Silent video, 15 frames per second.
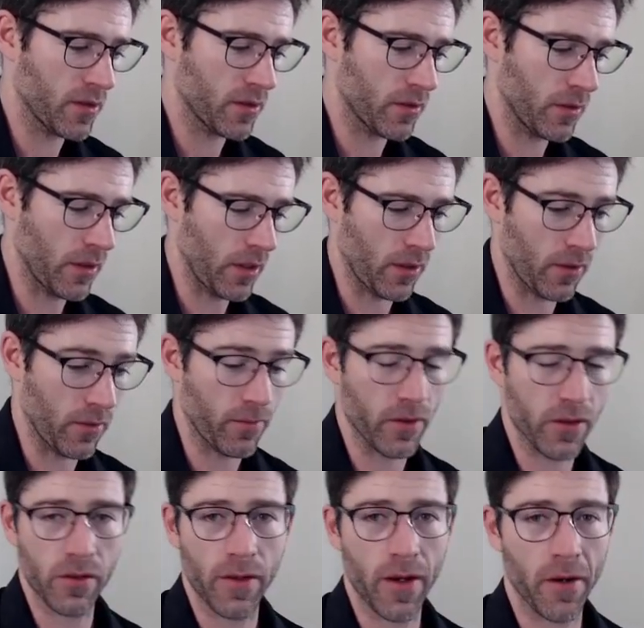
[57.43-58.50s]
This is not an
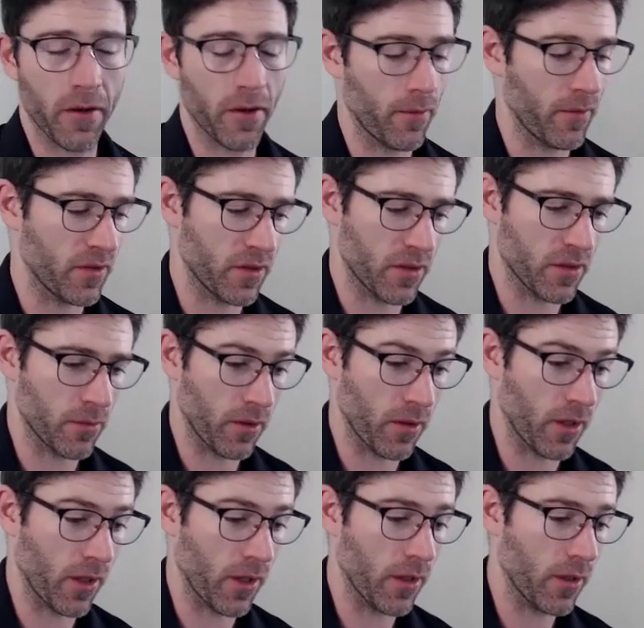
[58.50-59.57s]
official acronym. This is just something
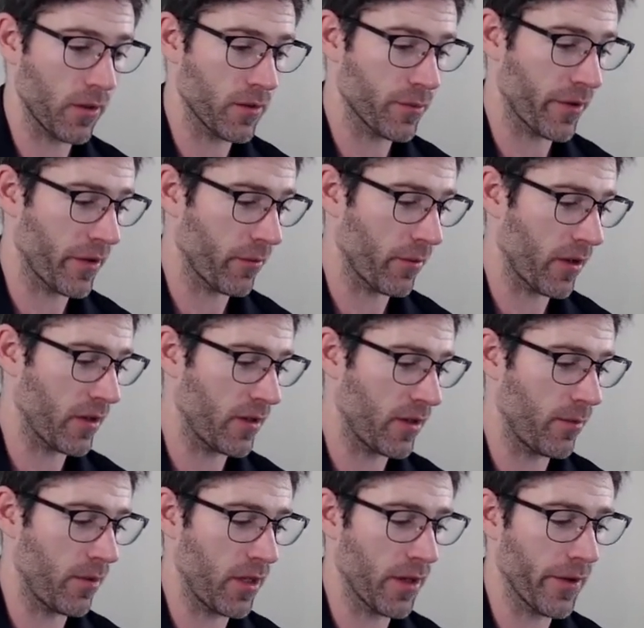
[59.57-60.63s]
that I use, by the way,
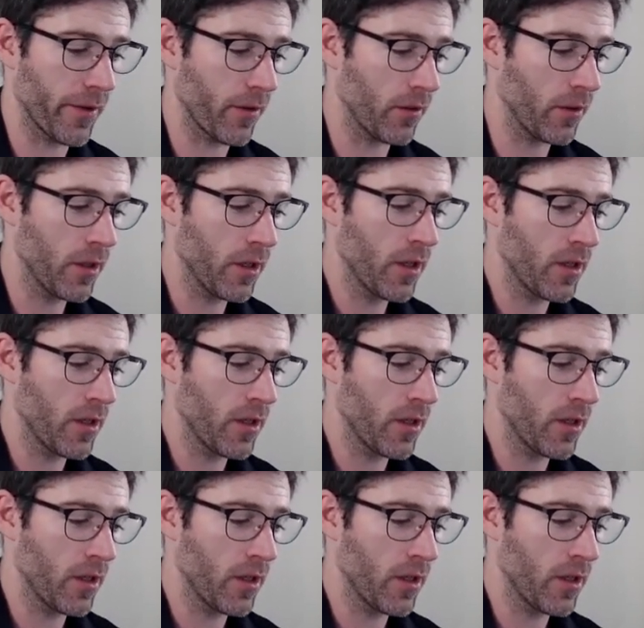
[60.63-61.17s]
T P O.